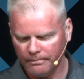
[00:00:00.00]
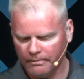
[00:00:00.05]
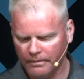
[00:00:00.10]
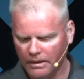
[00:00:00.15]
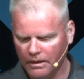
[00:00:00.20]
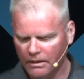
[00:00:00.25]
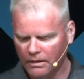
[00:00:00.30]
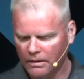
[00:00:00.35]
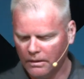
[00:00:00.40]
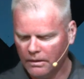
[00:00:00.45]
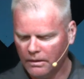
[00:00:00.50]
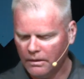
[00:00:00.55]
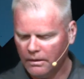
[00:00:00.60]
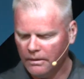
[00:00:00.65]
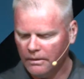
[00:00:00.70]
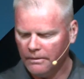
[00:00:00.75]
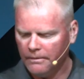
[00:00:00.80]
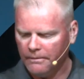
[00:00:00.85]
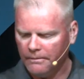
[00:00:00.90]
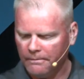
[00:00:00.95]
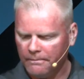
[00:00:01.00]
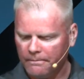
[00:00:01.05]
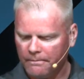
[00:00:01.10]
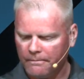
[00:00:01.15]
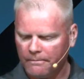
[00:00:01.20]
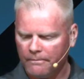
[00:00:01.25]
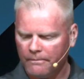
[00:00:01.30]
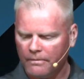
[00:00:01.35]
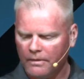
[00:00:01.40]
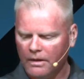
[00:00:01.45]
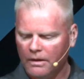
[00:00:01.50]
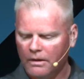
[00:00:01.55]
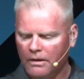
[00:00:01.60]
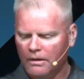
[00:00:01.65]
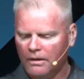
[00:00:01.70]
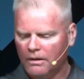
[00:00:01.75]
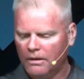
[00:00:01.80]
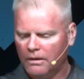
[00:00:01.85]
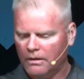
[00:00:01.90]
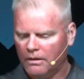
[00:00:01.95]

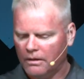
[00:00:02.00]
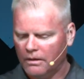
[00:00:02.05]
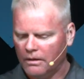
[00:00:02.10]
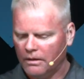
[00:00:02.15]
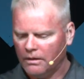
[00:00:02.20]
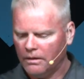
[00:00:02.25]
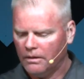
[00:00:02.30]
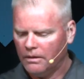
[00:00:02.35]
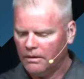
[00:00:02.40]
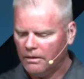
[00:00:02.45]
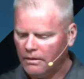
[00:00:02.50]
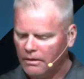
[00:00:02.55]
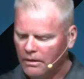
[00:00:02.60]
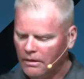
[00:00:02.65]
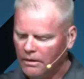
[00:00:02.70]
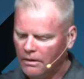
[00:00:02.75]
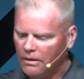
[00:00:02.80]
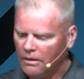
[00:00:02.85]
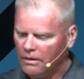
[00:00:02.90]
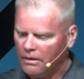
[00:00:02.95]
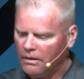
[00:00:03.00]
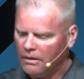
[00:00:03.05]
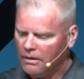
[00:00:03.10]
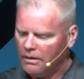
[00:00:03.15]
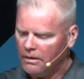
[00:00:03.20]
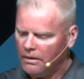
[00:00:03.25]
No one is speaking in this clip.